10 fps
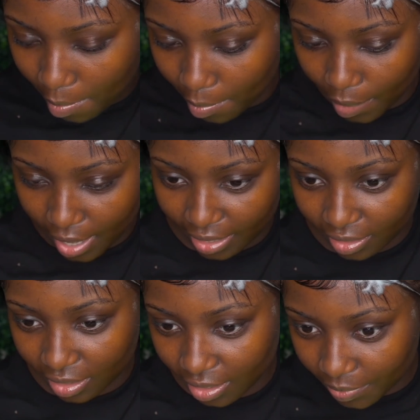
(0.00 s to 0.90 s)

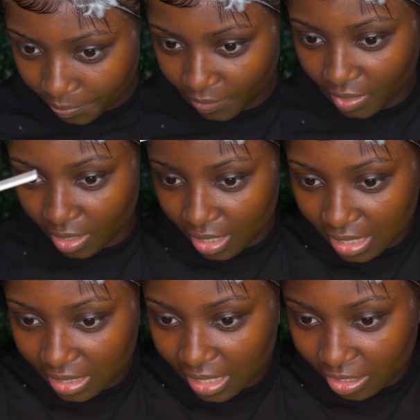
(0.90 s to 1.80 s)
but
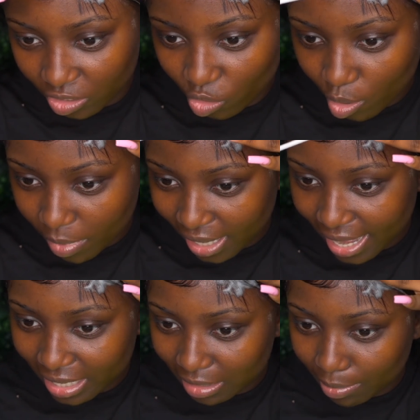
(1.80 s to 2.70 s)
it says
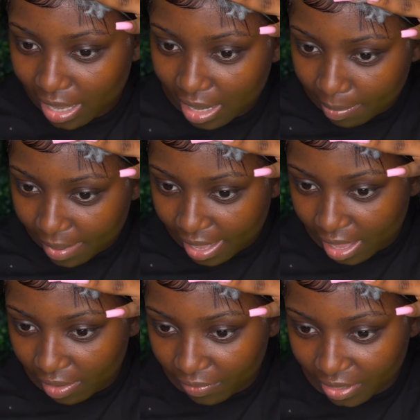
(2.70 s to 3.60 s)
normalize men
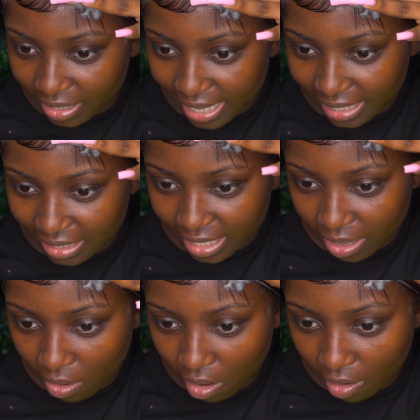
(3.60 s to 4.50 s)
paying for dates
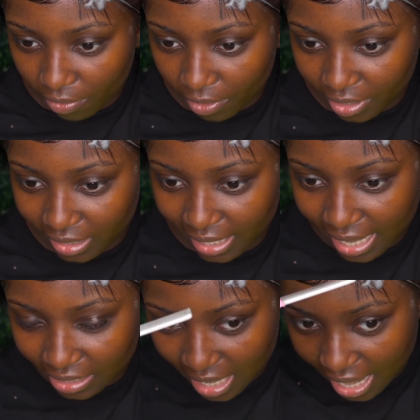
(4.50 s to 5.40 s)
they
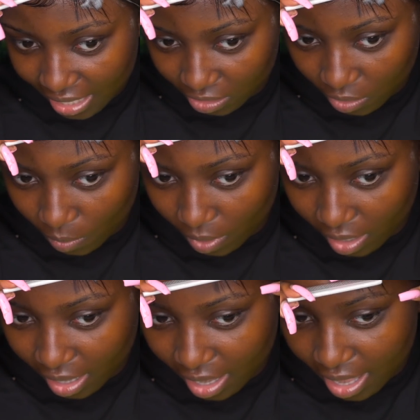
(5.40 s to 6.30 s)
offer/ask you
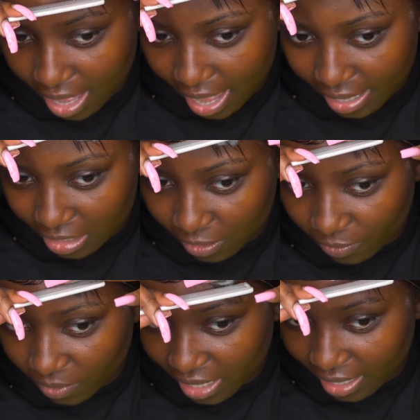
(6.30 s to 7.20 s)
on. I just
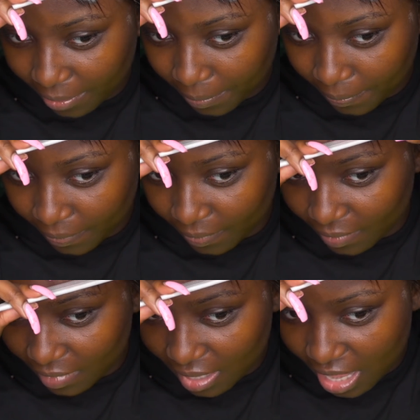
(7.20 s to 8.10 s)
feel like
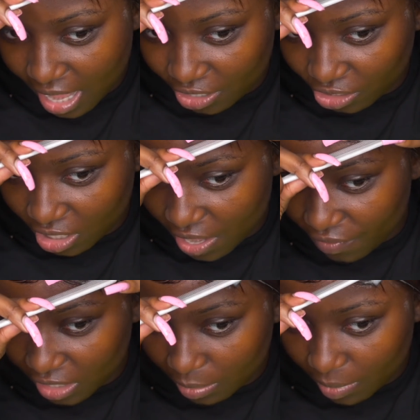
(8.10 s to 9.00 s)
it shouldn't
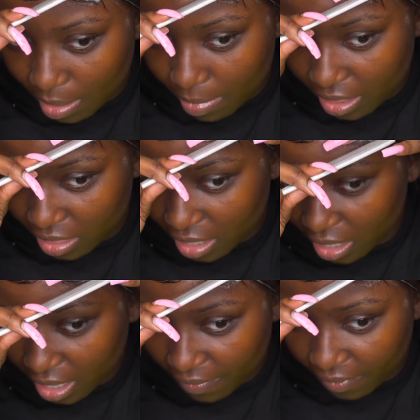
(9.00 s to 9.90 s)
even just be a men
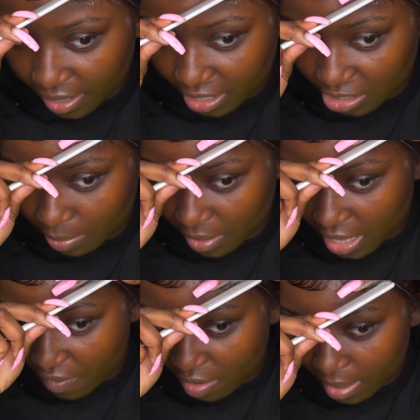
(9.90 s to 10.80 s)
thing. I feel like it should be
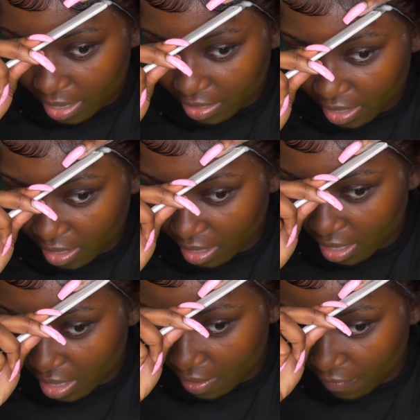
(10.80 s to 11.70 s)
an everybody thing.
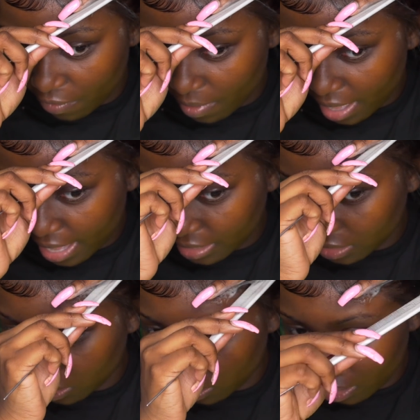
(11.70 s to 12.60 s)
If you ask
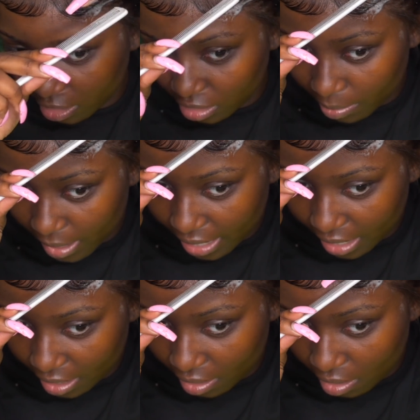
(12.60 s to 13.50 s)
a certain
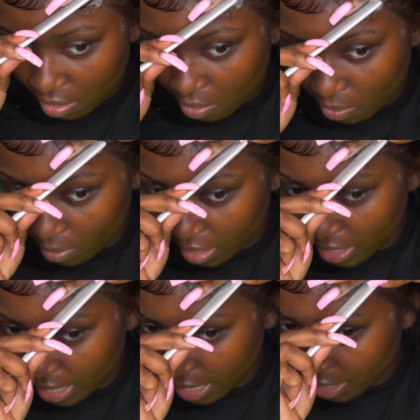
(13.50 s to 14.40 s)
somebody on a
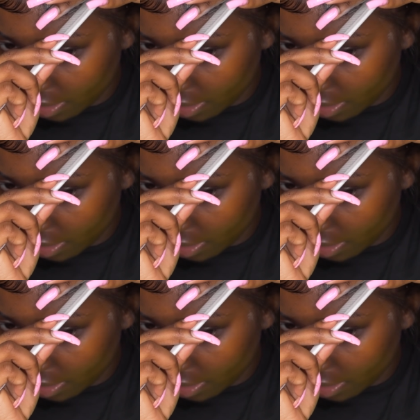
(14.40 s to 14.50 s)
date,